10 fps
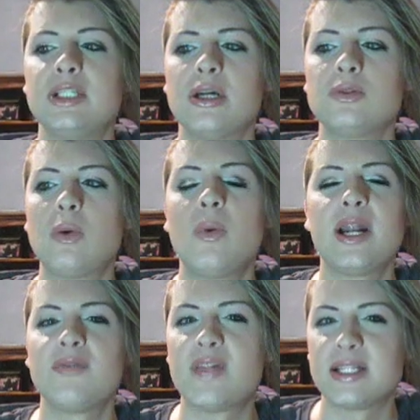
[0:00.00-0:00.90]
She goes, well, what
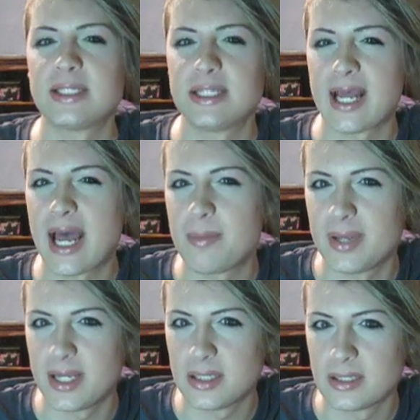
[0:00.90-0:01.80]
if that doesn't
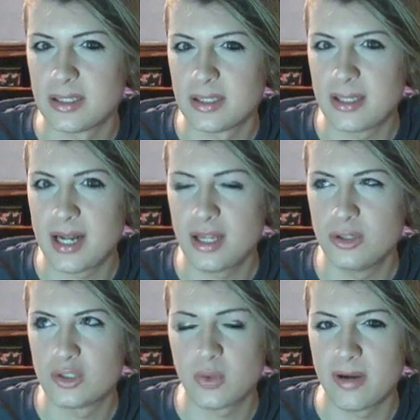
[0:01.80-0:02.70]
happen? That I
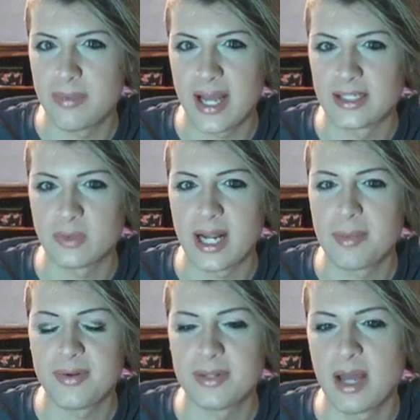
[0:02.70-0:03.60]
lose 12 pounds? What,
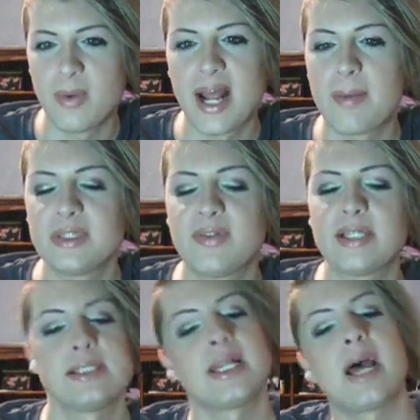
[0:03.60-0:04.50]
happen- what happens if that
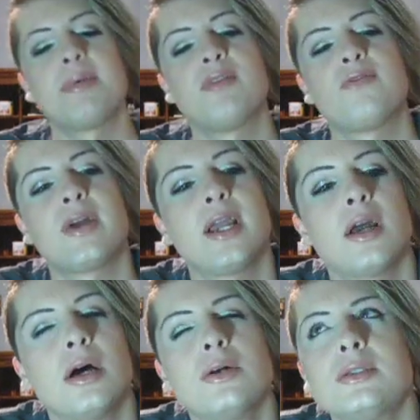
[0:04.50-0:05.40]
doesn't happen? And Frank
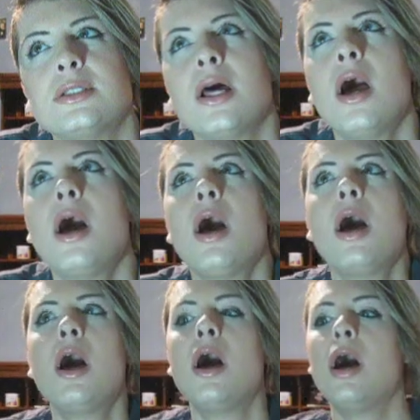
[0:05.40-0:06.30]
goes,
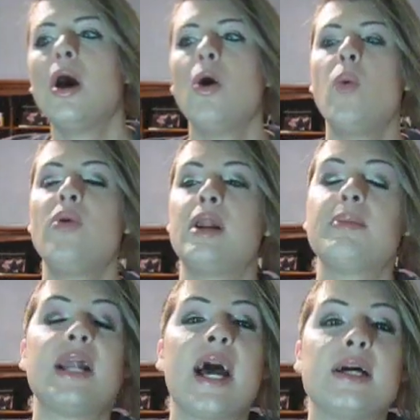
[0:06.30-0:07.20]
well, then I'm
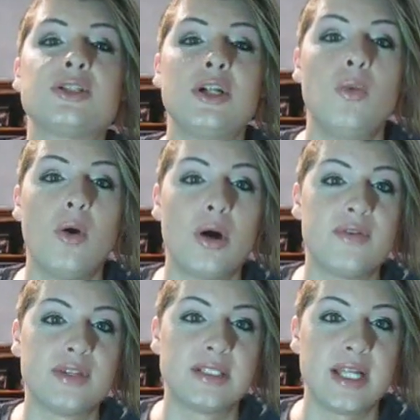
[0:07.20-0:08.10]
going to ask you to walk
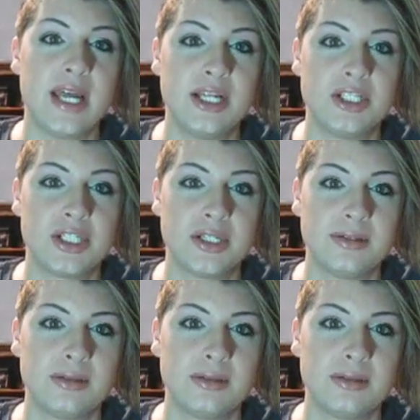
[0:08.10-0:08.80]
off the stage.